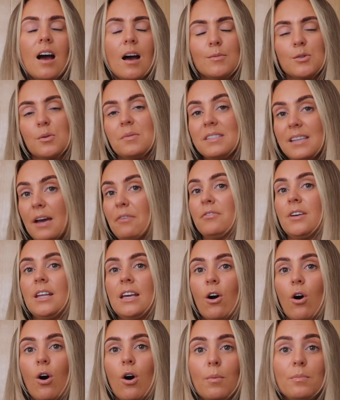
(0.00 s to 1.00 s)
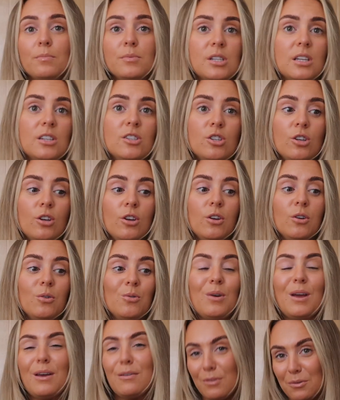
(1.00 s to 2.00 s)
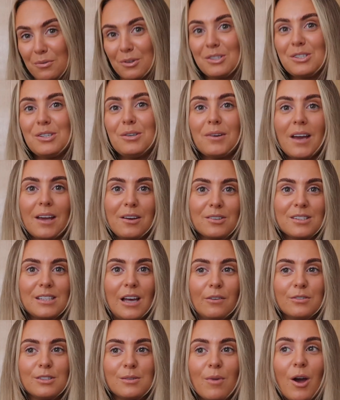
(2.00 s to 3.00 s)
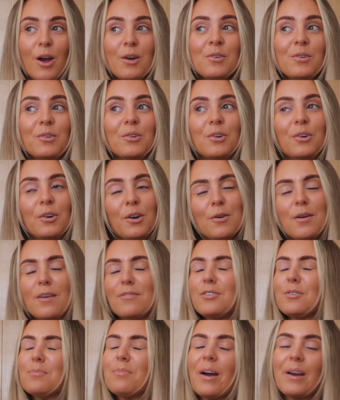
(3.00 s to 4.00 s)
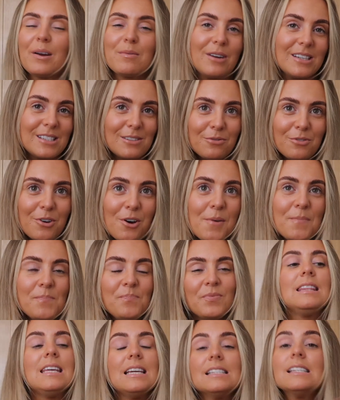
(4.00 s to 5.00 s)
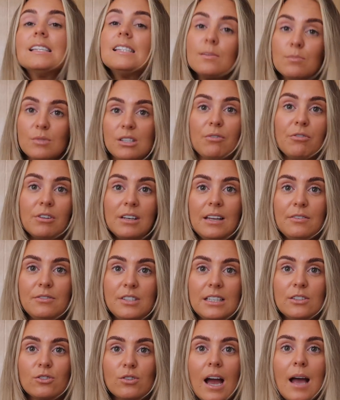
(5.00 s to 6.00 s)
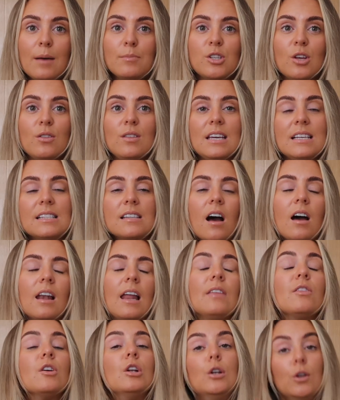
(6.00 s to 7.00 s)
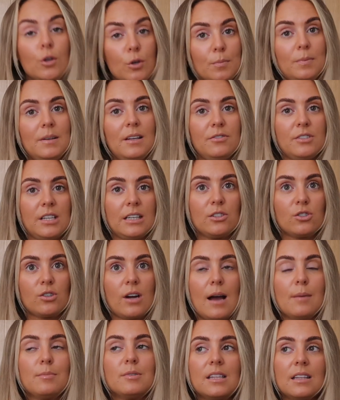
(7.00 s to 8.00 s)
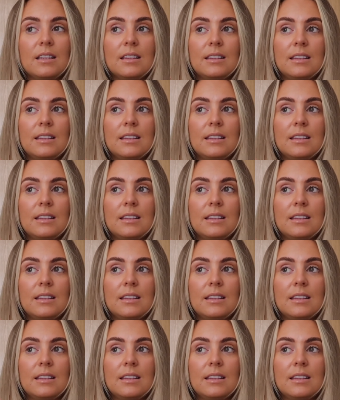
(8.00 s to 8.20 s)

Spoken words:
And so definitely opt to, if you want to get yourself some own or whoever you're buying the present for. These are some different lifting straps. So these are like the loop lifting straps.